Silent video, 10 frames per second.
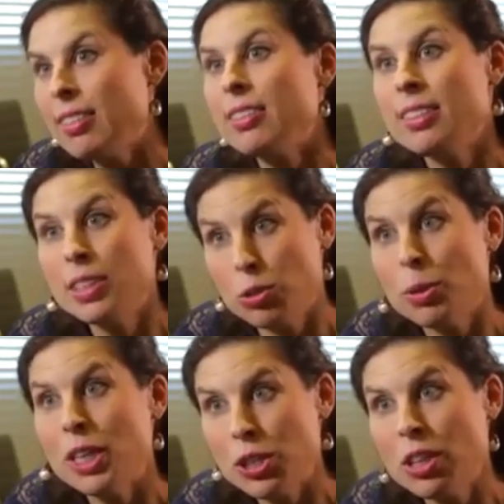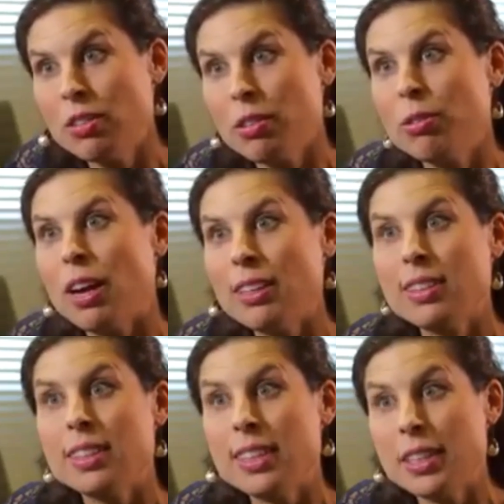the situation on the ground
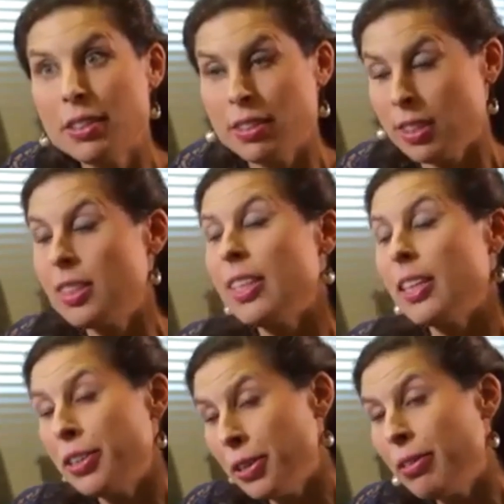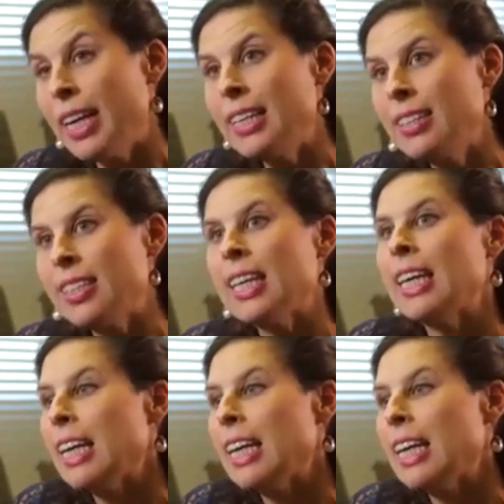deteriorates